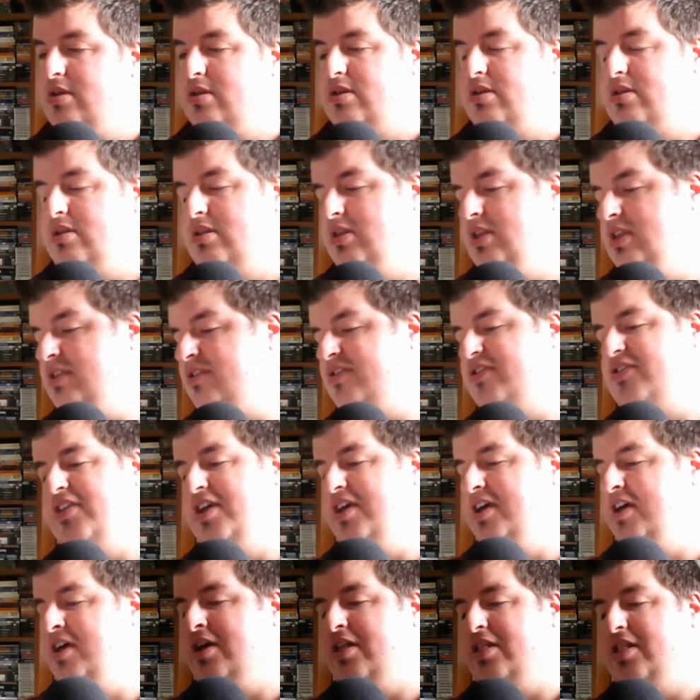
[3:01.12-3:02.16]
It's
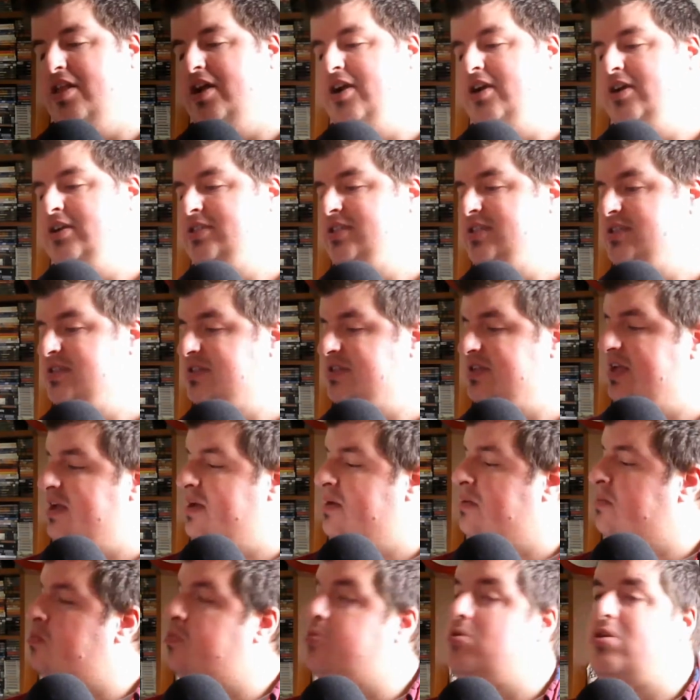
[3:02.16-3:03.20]
hilarious. It's
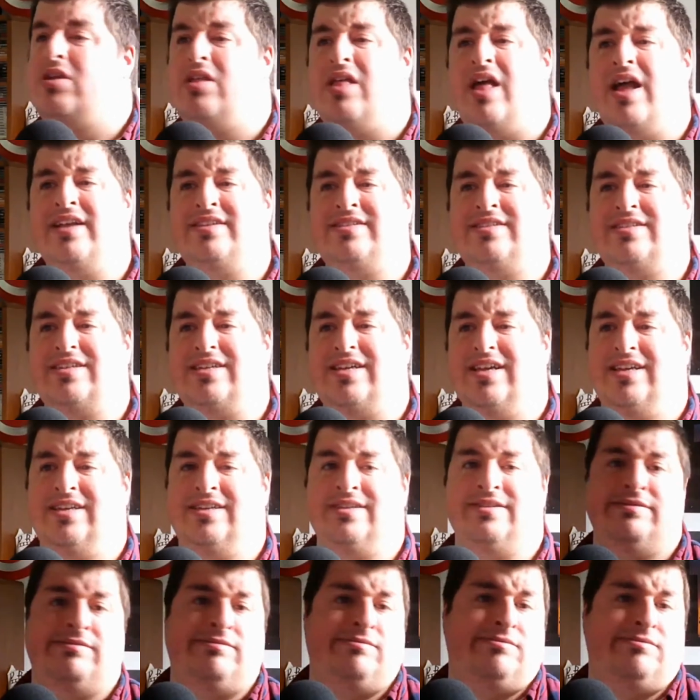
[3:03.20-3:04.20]
a classic, and